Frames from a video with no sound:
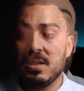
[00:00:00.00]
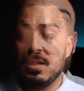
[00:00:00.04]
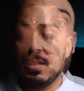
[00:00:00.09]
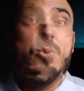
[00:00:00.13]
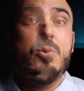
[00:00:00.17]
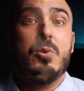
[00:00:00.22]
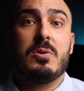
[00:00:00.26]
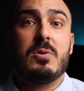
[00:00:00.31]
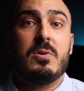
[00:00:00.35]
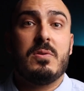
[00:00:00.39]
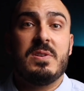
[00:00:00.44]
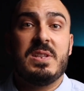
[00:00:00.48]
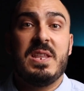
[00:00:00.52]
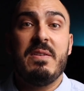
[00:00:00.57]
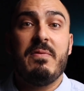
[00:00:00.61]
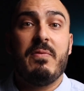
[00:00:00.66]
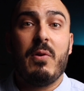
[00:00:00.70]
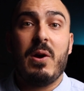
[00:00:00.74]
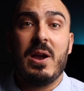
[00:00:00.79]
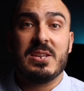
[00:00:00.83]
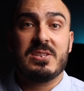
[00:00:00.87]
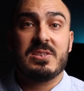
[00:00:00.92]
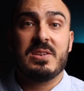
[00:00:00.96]
your
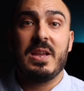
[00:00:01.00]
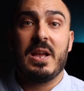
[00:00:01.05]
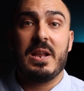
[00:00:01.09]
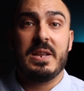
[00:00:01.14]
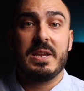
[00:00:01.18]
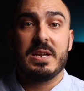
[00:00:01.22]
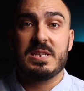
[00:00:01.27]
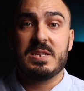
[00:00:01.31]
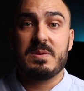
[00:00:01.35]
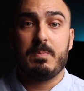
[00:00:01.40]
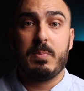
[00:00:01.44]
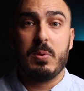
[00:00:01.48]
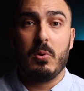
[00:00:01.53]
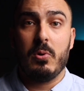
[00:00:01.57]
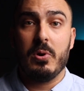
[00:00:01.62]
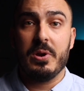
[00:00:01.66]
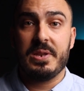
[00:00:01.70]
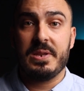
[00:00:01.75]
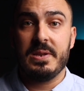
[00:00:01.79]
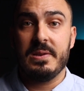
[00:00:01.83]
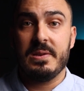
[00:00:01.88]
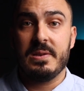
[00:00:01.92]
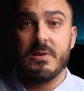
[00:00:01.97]
device gets
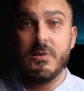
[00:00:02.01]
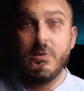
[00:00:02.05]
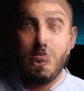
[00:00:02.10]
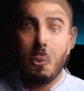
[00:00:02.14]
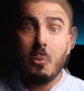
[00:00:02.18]
exploited.